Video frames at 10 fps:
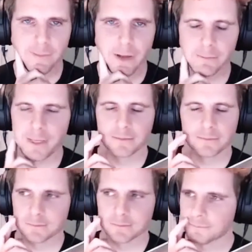
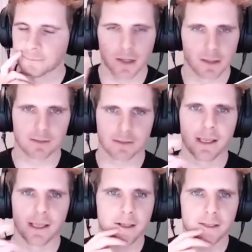man.
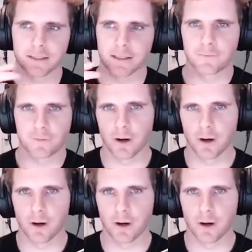For